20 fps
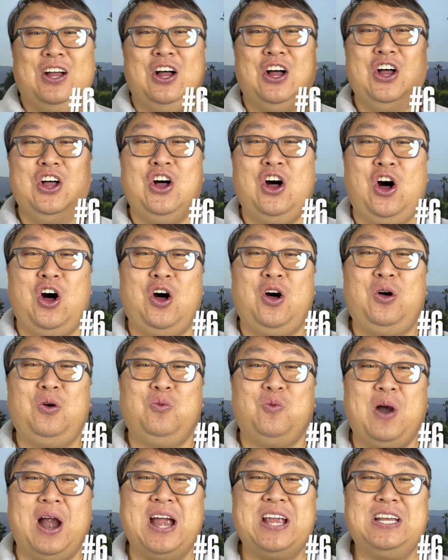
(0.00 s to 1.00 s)
All
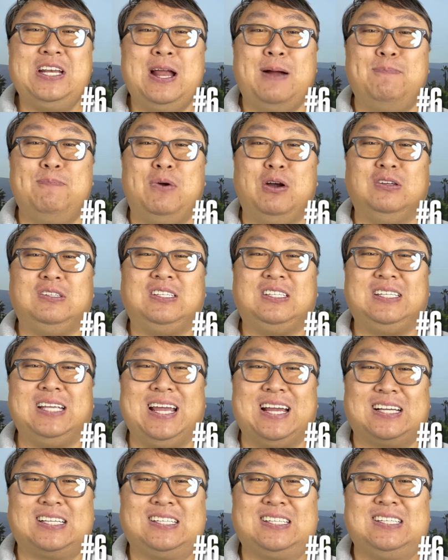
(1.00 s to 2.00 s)
right, number
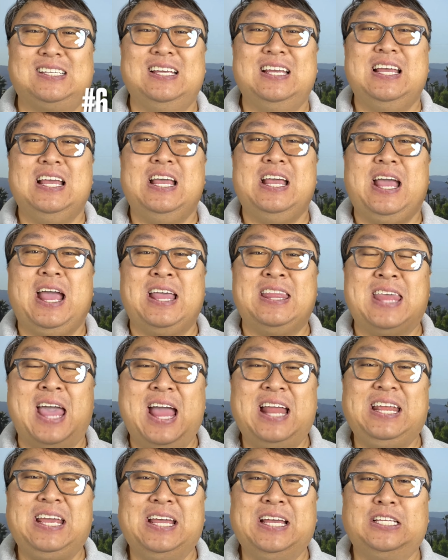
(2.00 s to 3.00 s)
six, and
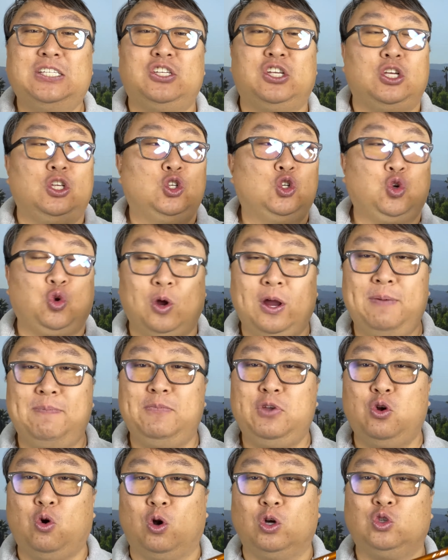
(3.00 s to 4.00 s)
that is trim
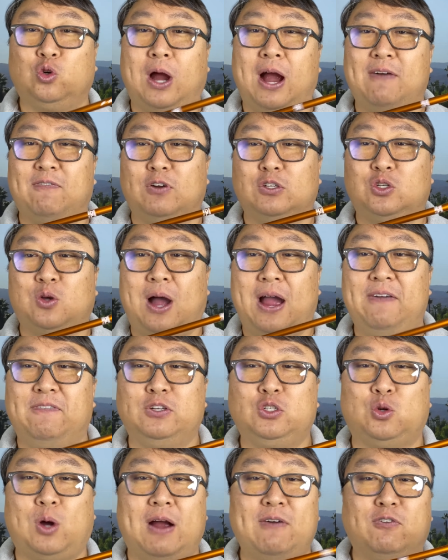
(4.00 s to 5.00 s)
your driver. So I have a
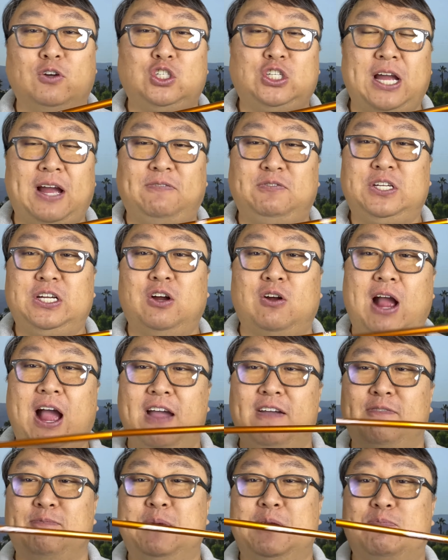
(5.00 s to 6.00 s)
driver shaft here. I
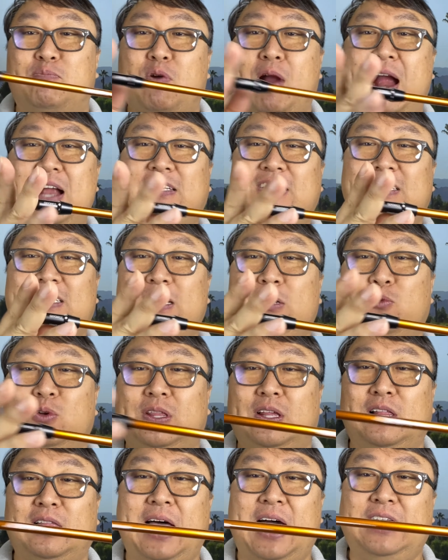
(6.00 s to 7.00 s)
have been practicing with a
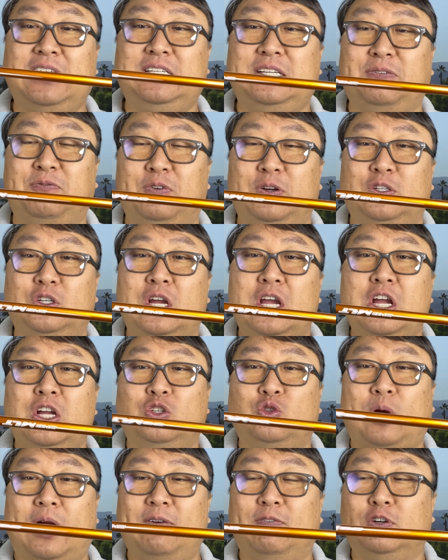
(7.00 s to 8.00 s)
lot of different
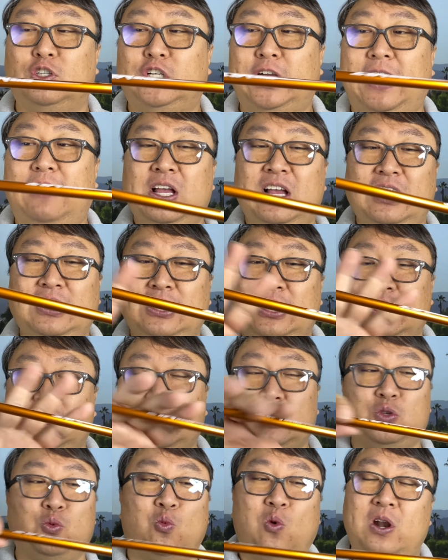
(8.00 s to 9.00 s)
driver shafts. This
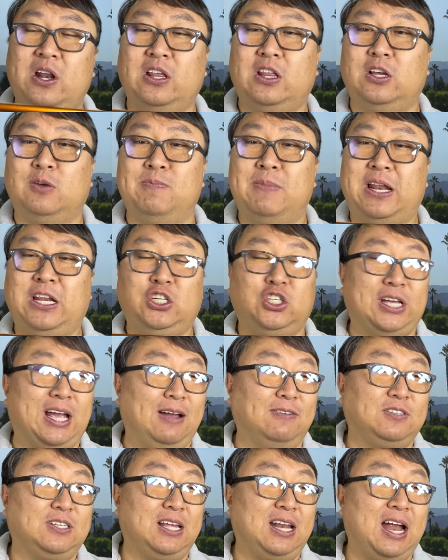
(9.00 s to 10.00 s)
is one of the many
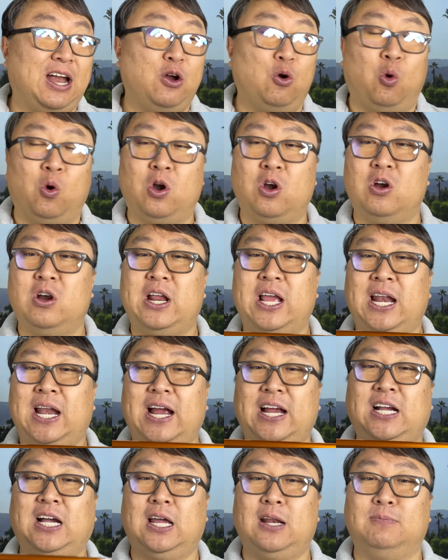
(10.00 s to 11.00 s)
shafts that I ordered, and I
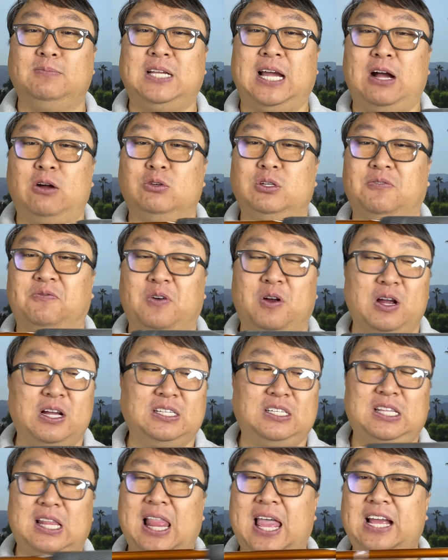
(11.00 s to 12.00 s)
cut them down to
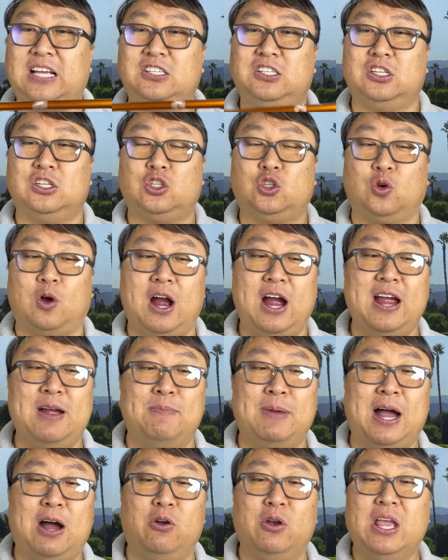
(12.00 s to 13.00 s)
various lengths to try them
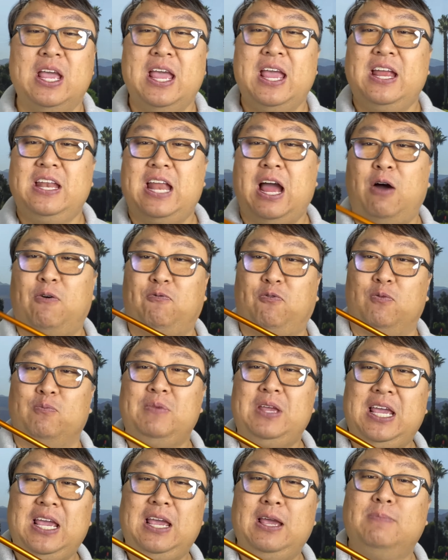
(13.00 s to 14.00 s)
out. Now for
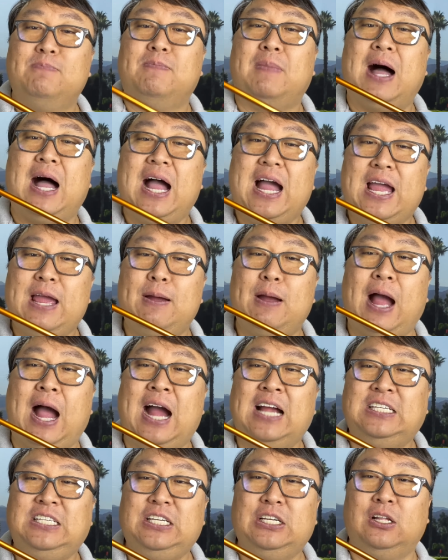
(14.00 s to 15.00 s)
me, my
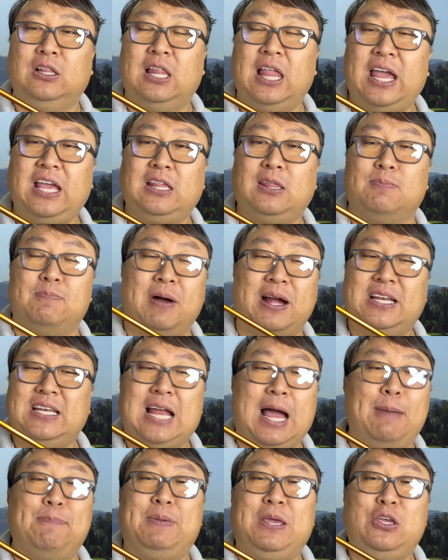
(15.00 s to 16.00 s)
ideal length might
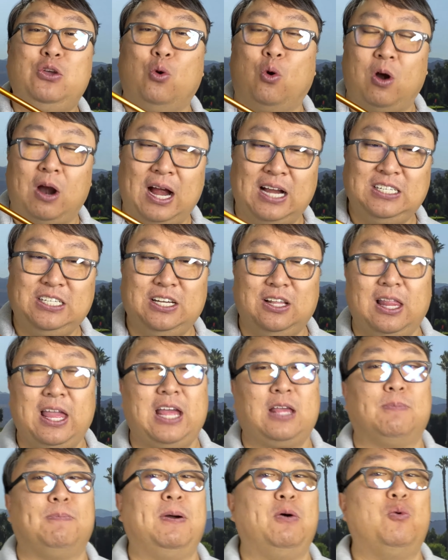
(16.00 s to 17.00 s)
not be your ideal
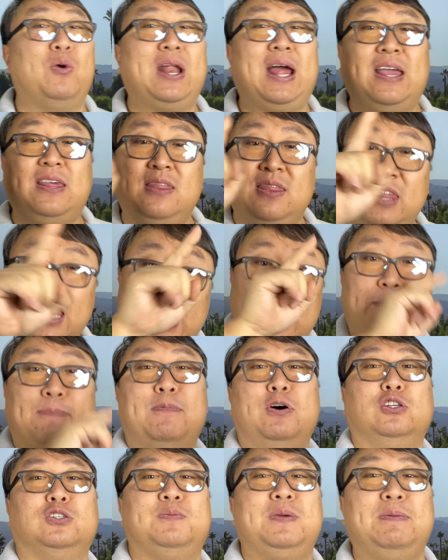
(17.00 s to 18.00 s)
length, but what I think
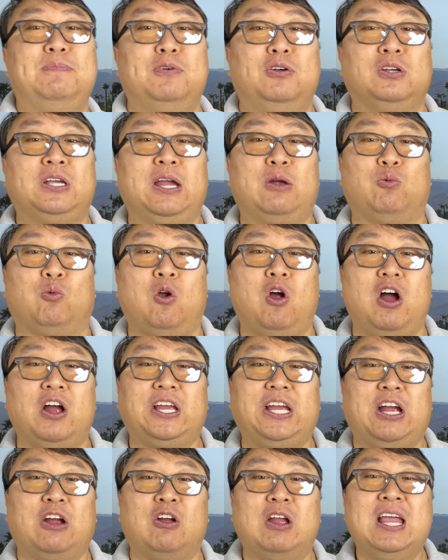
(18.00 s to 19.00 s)
most people get wrong
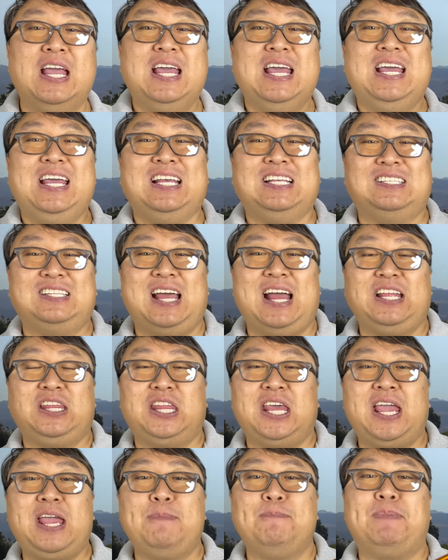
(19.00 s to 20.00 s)
here is that
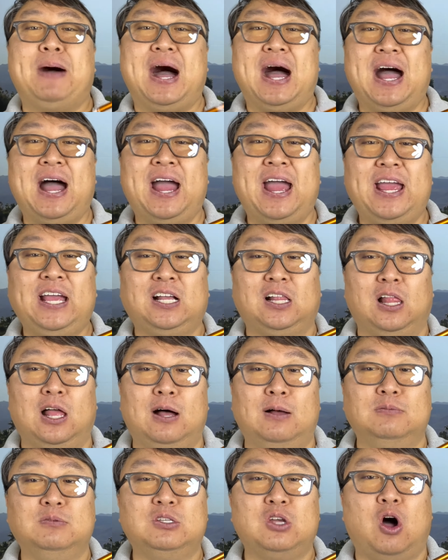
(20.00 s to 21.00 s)
they buy
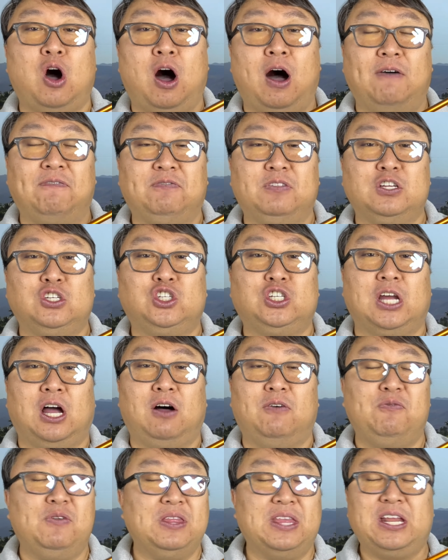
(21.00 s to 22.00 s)
clubs off the
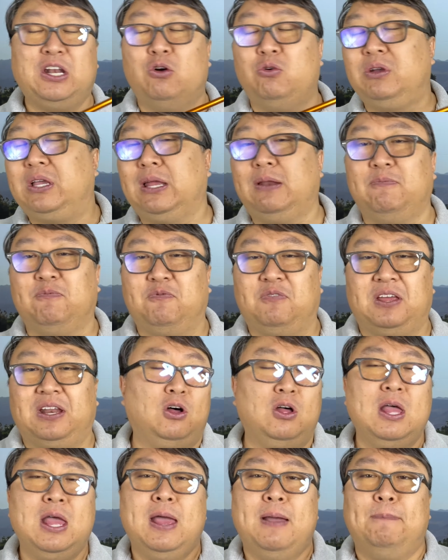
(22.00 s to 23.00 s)
shelf and they don't get them
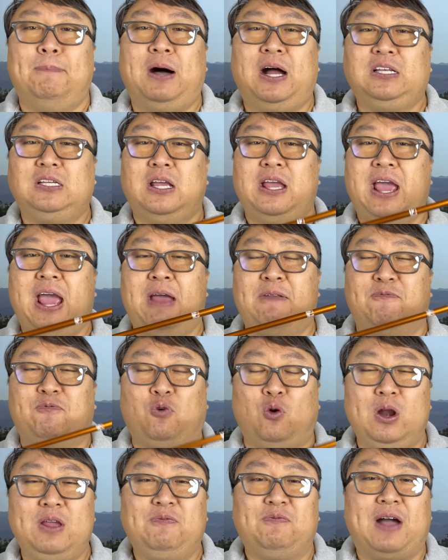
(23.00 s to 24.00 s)
fitted. But at
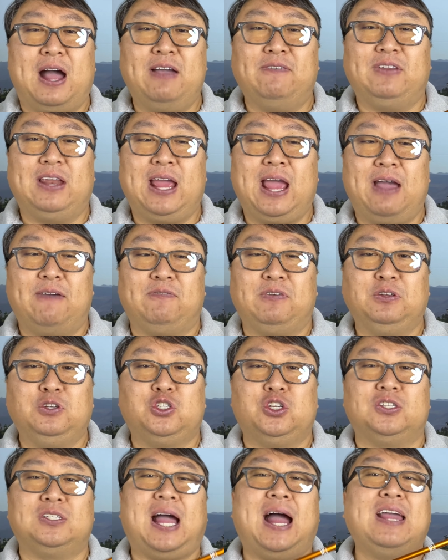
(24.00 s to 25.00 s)
forty-five and a half
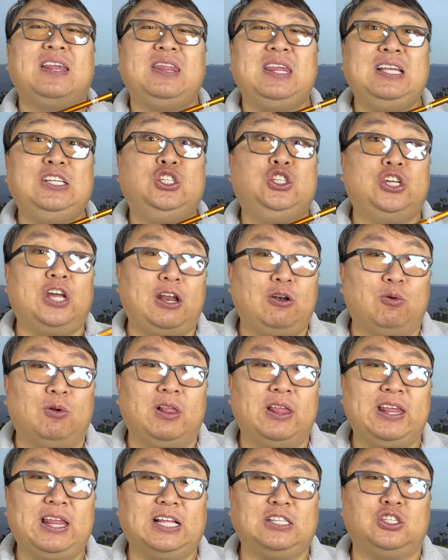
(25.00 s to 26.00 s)
inches, I think
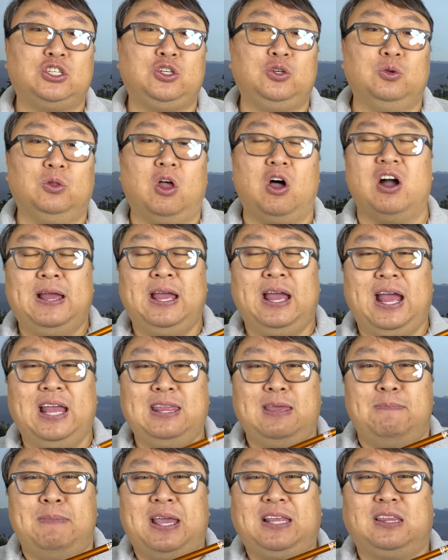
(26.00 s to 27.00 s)
generally that's too long. And
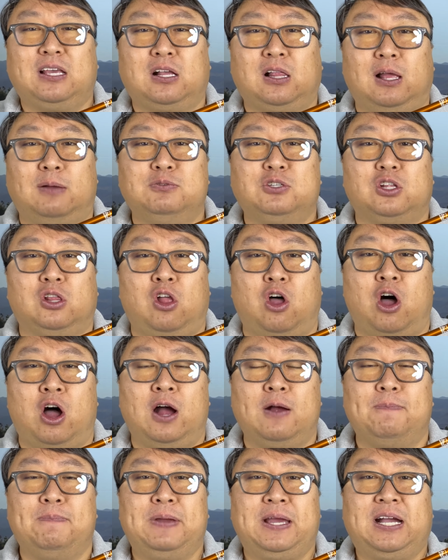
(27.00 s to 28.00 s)
they make the clubs
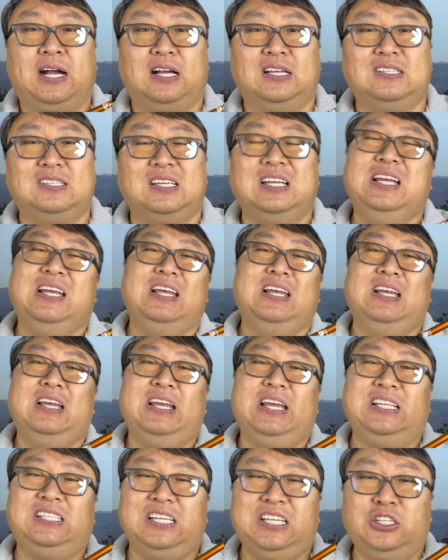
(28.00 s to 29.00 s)
long because
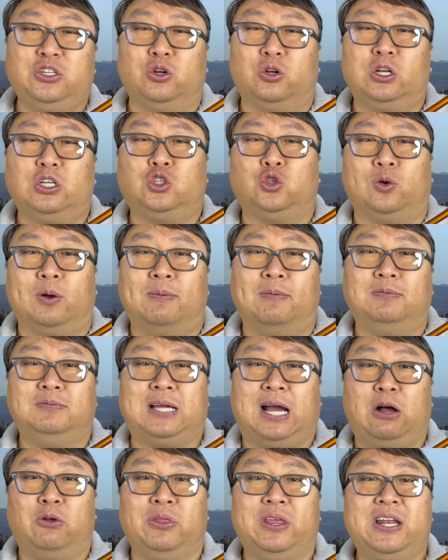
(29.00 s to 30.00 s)
It's easier to trim them
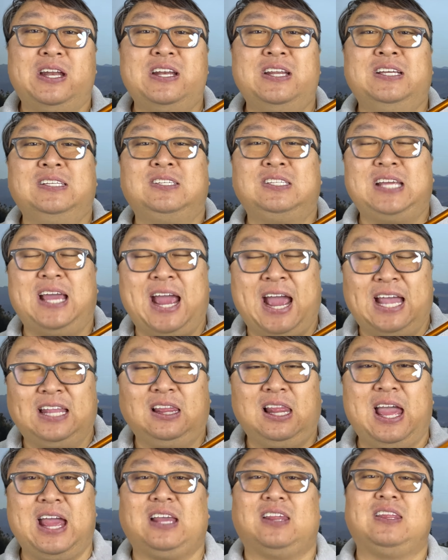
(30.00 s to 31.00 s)
down than it is to add
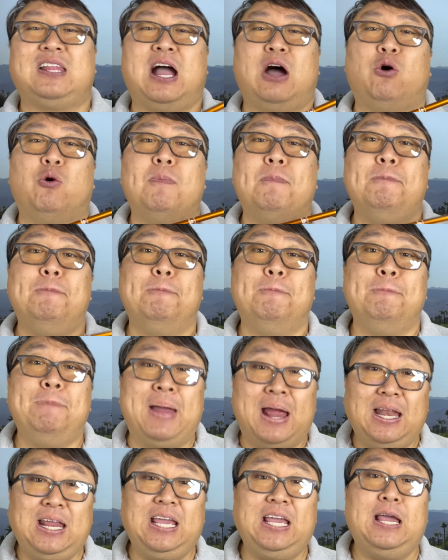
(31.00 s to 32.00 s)
length. Now,
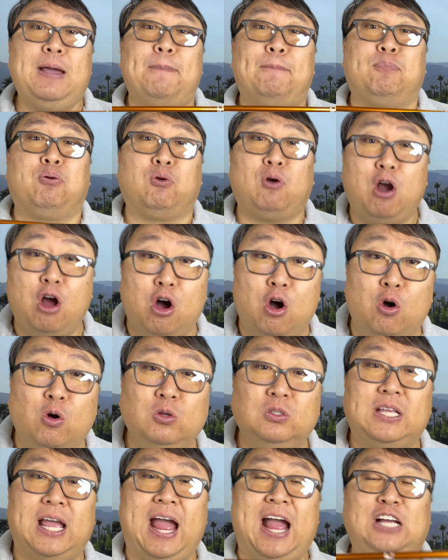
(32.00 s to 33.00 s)
many
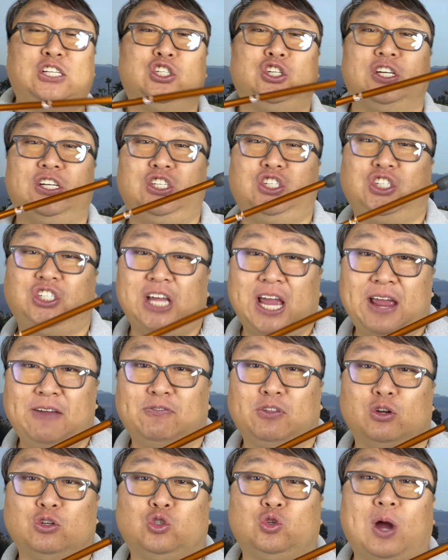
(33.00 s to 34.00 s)
pros actually shave
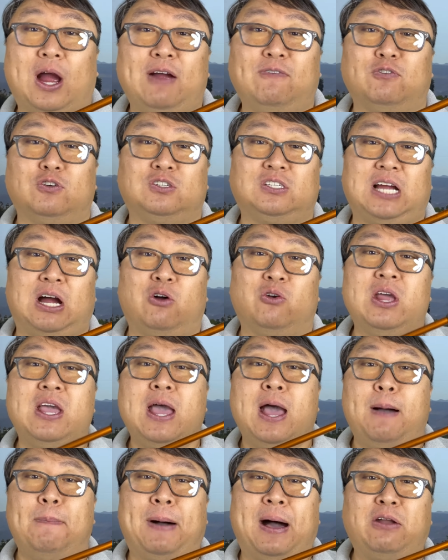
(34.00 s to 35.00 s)
their drivers down
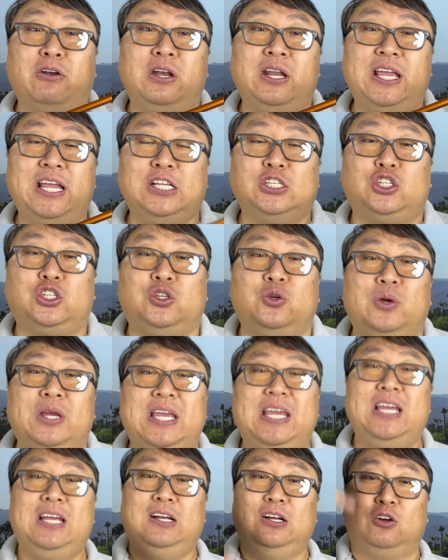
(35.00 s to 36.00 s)
about an inch to
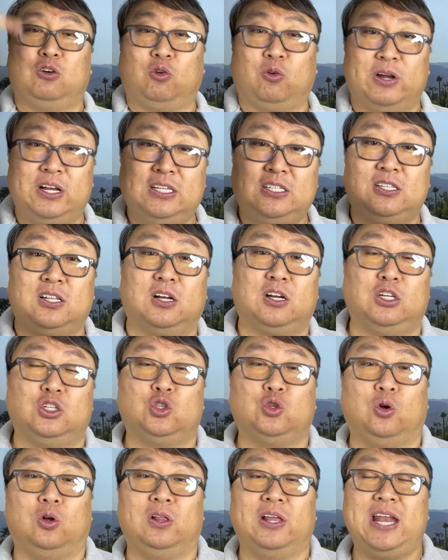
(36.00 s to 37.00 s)
increase their control and